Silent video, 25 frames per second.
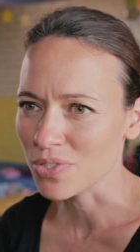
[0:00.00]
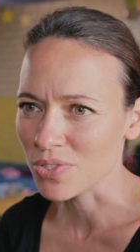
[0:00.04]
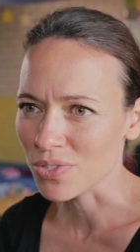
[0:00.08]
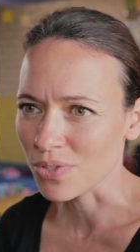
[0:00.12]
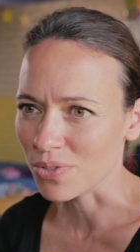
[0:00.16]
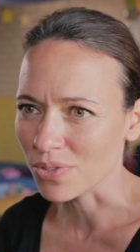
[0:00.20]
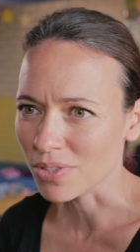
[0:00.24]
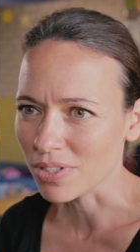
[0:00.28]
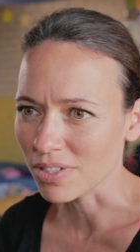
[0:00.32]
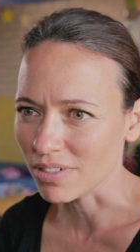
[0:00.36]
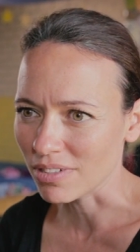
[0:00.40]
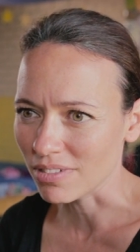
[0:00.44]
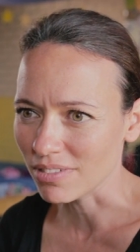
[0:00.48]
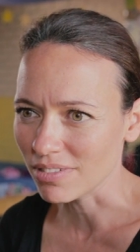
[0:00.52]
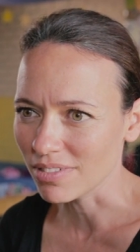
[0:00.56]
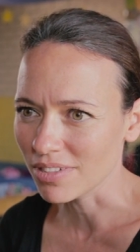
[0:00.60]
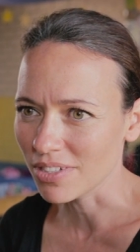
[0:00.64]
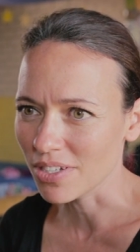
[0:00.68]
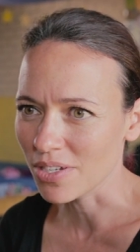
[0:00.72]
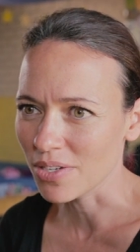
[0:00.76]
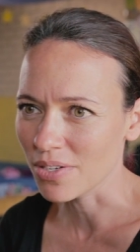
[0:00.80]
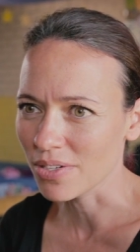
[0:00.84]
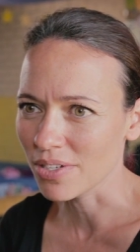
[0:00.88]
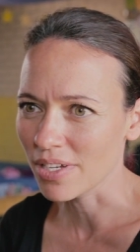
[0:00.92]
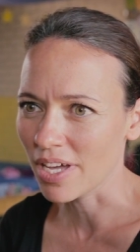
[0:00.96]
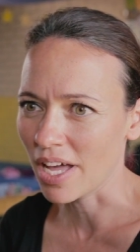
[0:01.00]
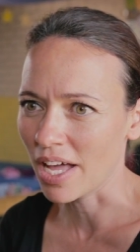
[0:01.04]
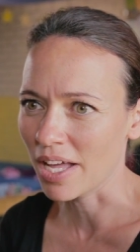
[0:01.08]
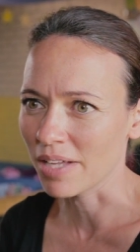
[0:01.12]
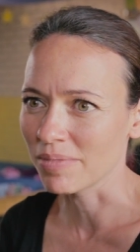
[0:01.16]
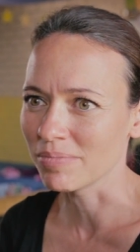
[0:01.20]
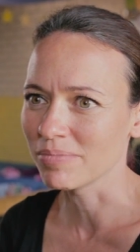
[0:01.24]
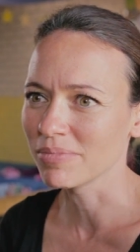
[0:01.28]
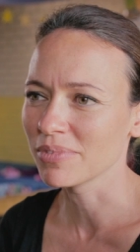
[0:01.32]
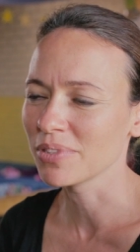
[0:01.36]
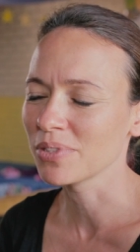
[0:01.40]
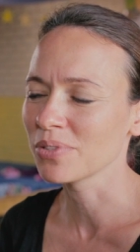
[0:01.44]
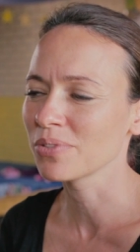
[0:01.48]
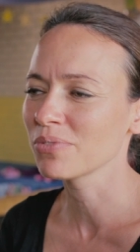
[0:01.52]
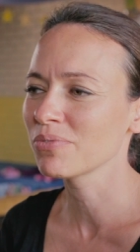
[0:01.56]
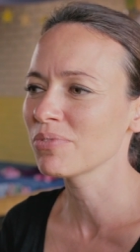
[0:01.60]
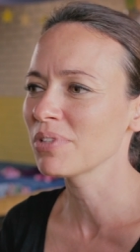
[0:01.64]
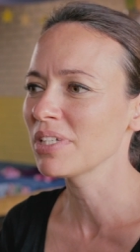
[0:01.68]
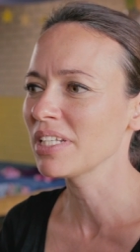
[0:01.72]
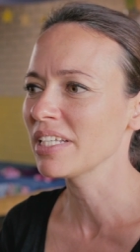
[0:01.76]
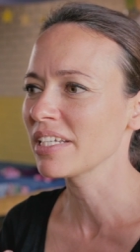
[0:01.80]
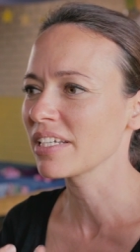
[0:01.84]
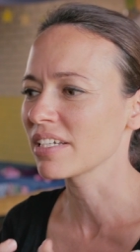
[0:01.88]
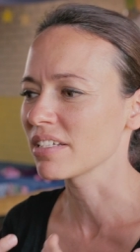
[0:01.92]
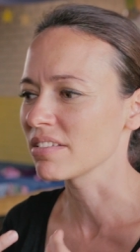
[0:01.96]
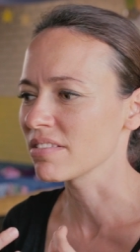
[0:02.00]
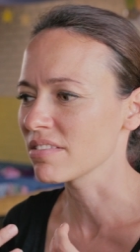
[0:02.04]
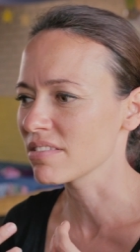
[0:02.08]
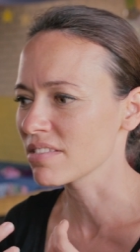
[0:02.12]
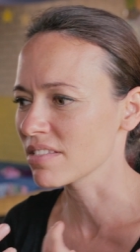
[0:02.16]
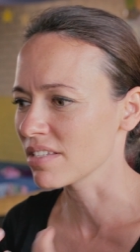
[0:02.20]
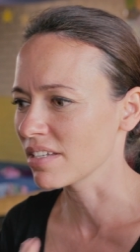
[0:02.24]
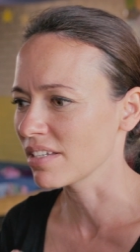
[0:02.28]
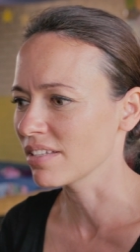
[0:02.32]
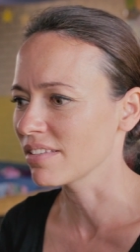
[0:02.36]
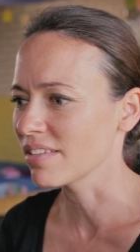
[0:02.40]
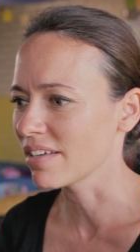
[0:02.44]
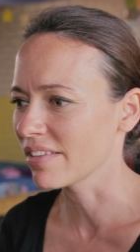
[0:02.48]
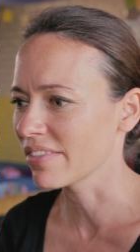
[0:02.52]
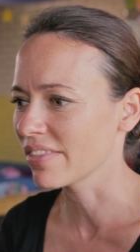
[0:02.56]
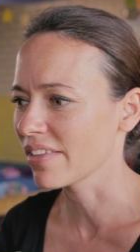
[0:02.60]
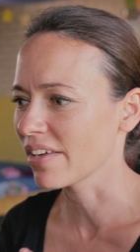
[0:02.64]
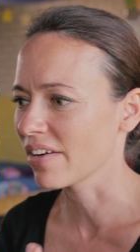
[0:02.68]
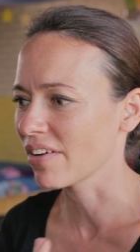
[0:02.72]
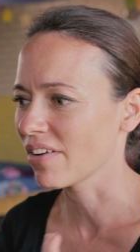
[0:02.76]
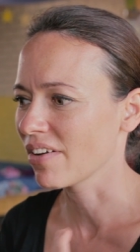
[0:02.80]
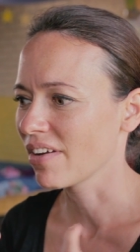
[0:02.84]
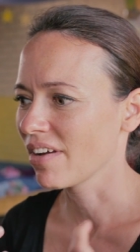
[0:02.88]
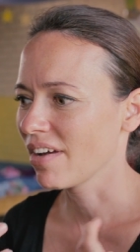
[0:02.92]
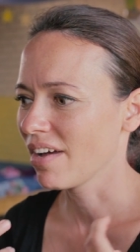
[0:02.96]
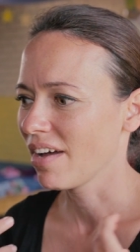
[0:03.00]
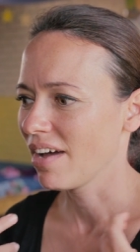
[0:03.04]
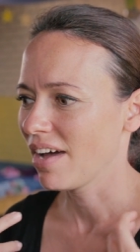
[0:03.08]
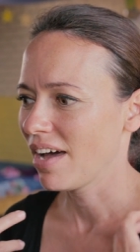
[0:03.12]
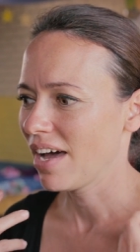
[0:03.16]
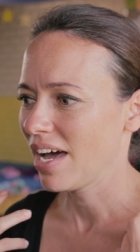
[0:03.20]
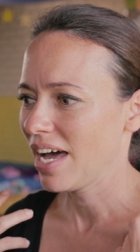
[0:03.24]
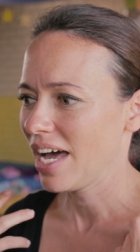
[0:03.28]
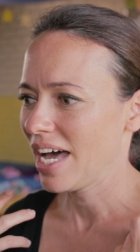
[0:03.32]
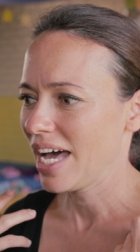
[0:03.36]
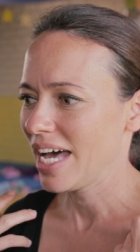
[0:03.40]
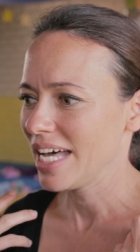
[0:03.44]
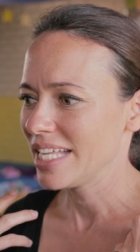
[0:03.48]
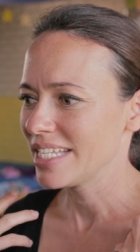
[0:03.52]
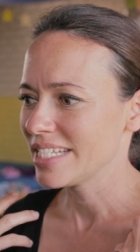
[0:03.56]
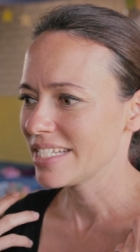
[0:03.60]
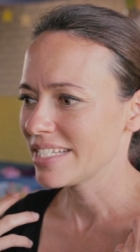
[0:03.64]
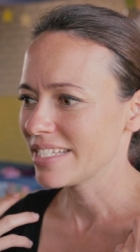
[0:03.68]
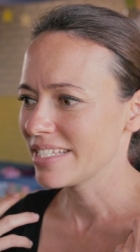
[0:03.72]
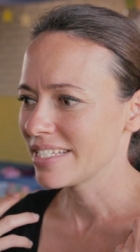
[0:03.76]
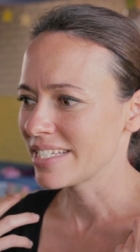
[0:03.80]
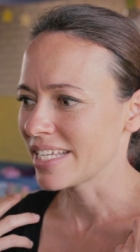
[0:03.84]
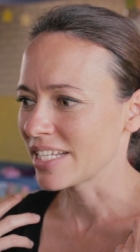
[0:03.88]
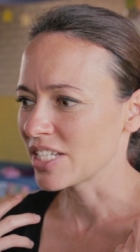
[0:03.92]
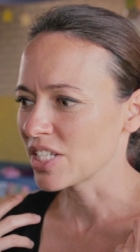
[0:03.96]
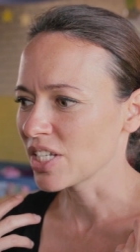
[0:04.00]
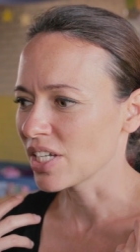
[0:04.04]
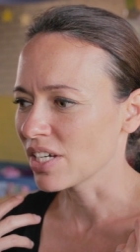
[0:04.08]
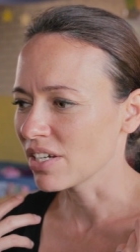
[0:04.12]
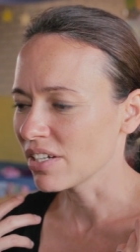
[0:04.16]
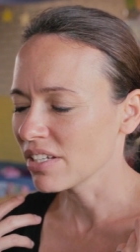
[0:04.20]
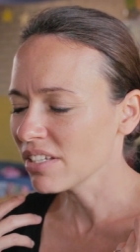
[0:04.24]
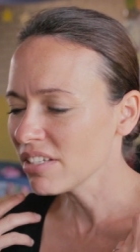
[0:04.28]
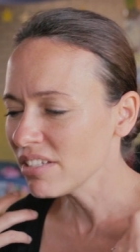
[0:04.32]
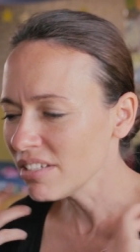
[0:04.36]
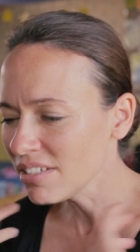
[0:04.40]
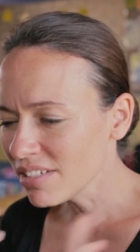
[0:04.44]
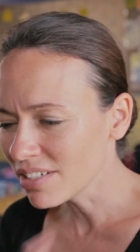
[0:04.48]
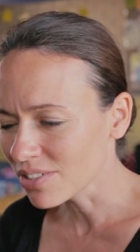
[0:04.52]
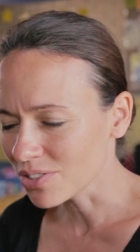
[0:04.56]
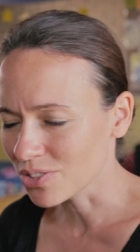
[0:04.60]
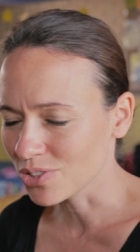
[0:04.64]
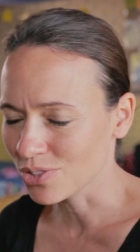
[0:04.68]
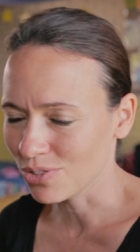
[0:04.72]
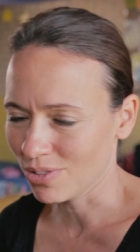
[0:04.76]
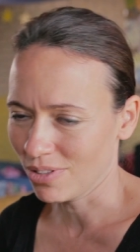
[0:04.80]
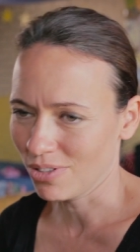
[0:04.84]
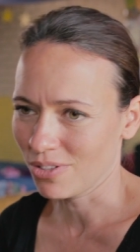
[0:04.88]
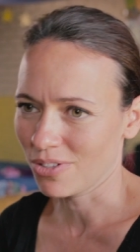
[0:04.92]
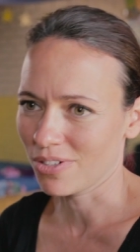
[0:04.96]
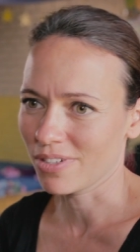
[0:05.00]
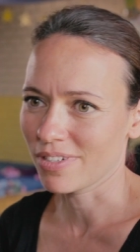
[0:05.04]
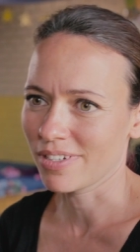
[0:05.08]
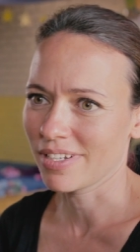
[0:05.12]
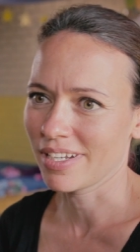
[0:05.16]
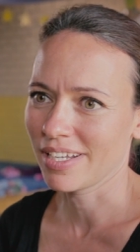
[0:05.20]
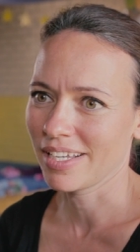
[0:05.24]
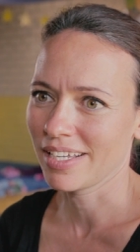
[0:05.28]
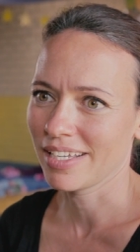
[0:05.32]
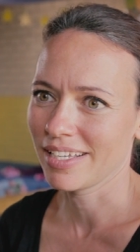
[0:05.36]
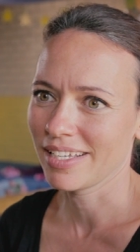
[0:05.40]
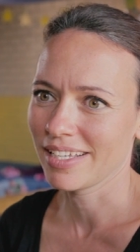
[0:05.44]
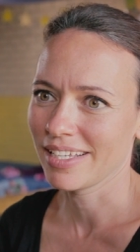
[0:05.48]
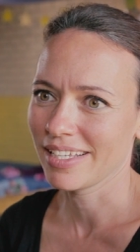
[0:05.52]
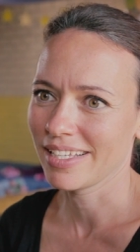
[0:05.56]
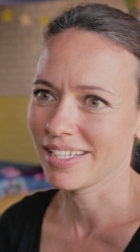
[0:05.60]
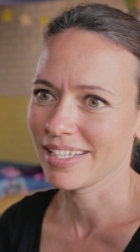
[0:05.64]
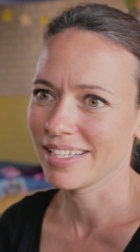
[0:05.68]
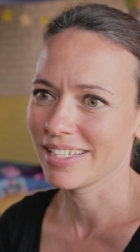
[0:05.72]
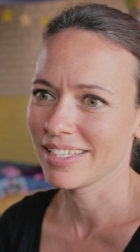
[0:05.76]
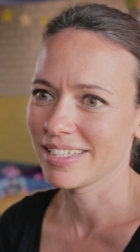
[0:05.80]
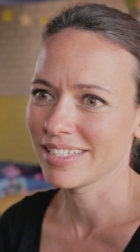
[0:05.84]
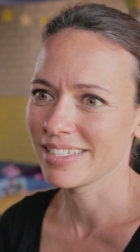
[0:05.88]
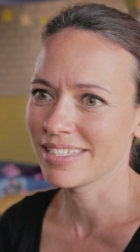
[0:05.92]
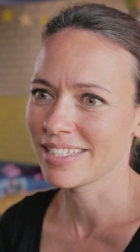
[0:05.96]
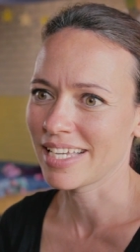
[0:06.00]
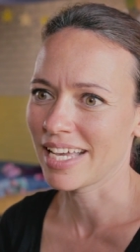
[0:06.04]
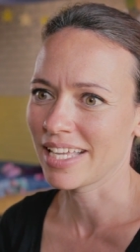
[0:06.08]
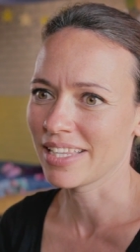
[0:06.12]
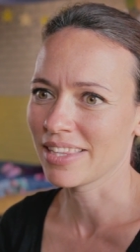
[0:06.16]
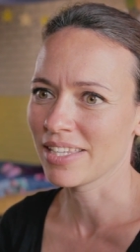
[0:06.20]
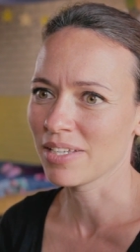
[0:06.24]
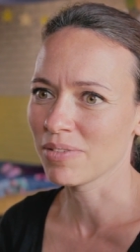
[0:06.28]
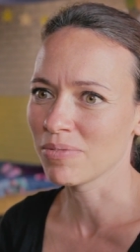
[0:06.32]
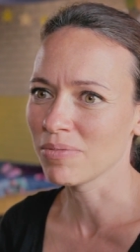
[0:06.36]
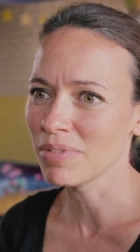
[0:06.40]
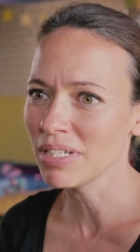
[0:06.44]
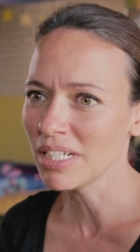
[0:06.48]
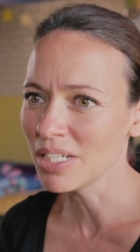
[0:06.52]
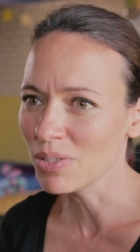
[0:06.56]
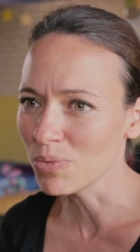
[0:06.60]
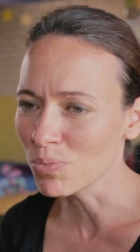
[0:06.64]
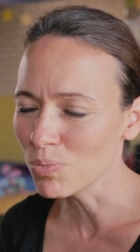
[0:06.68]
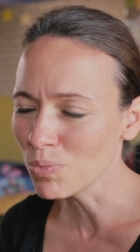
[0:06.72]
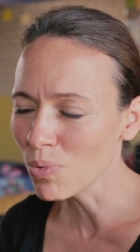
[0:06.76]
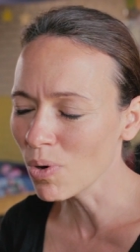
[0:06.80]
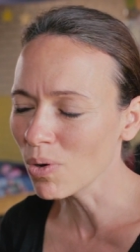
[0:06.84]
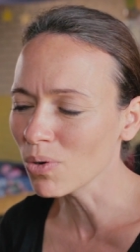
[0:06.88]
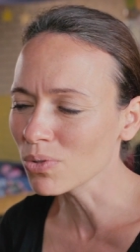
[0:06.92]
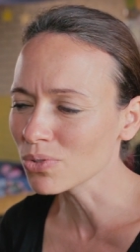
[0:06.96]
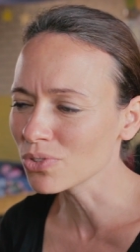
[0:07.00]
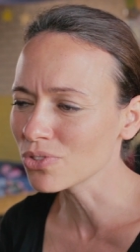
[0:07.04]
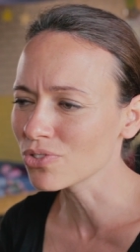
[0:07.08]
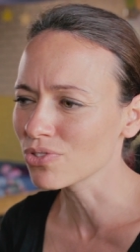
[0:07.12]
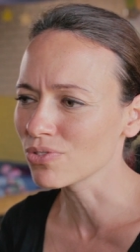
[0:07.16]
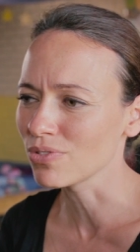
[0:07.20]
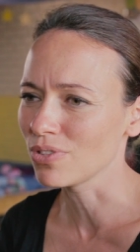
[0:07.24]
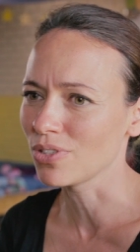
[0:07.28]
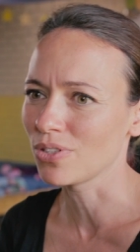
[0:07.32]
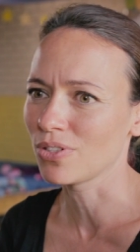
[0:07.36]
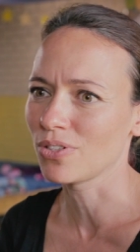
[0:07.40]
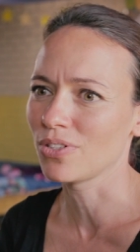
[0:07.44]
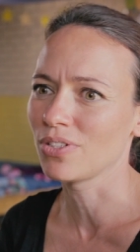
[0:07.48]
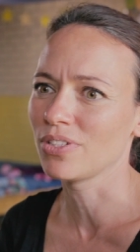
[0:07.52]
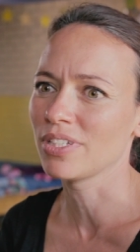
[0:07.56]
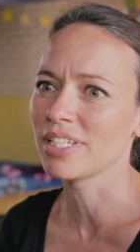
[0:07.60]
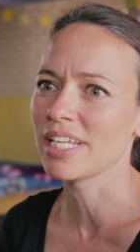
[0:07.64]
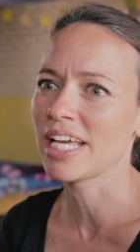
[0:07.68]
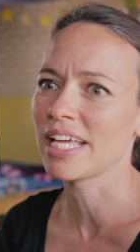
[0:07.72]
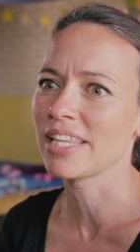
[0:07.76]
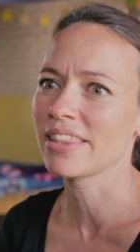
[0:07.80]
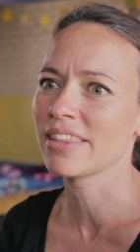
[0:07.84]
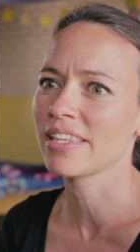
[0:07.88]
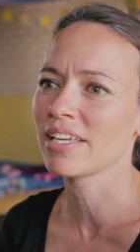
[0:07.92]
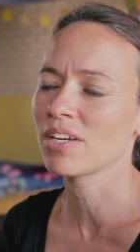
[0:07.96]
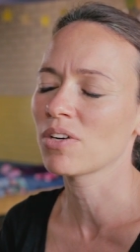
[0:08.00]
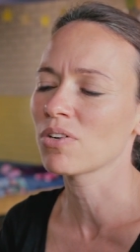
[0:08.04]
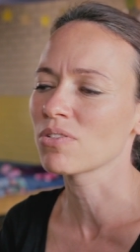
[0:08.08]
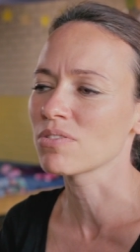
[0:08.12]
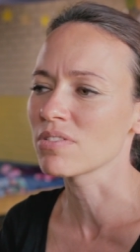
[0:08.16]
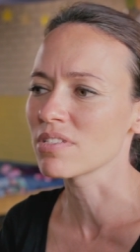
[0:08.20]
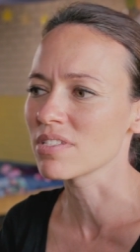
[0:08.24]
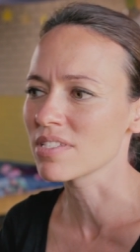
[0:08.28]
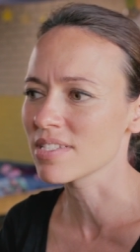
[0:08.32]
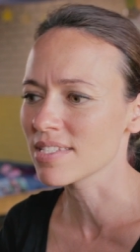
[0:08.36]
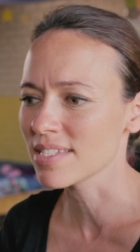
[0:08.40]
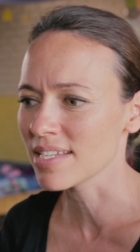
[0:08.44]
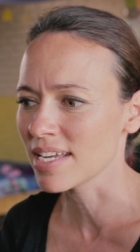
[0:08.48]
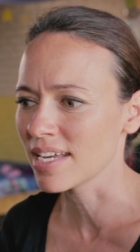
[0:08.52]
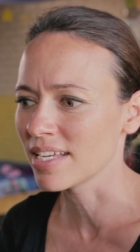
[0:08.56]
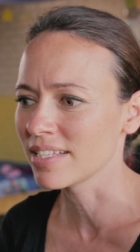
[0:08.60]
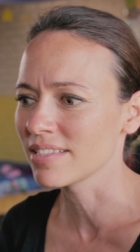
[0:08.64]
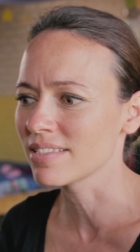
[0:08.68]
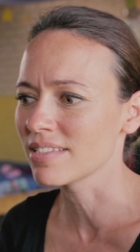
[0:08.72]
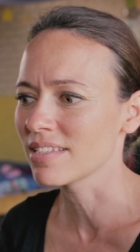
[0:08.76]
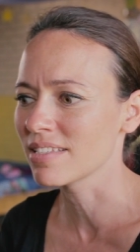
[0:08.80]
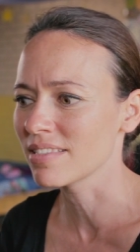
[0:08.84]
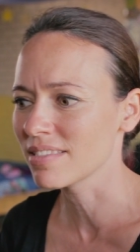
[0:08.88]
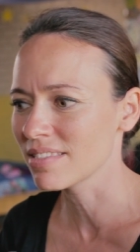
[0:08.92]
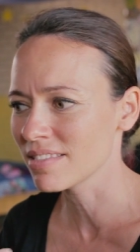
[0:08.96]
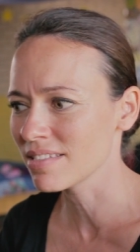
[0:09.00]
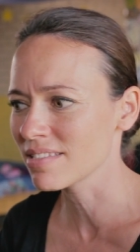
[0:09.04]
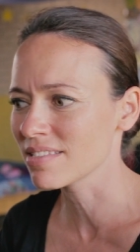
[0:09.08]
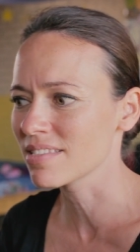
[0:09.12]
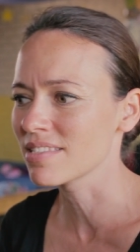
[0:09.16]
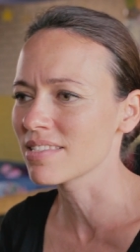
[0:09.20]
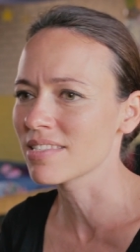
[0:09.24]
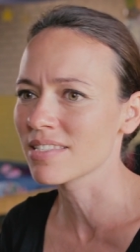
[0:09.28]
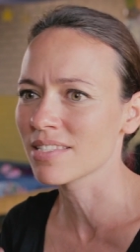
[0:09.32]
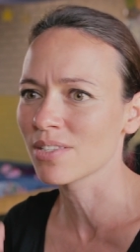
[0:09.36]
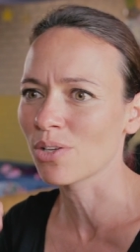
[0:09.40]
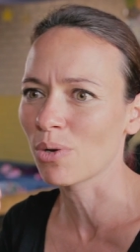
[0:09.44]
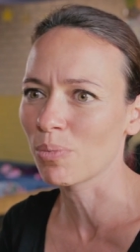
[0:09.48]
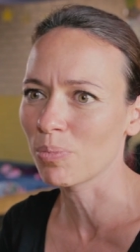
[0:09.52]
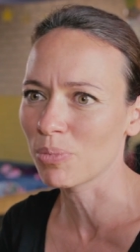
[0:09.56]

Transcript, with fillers: circle, um, you really can see that they're, that they're eager to learn, that they really want to learn, that they understand that this is an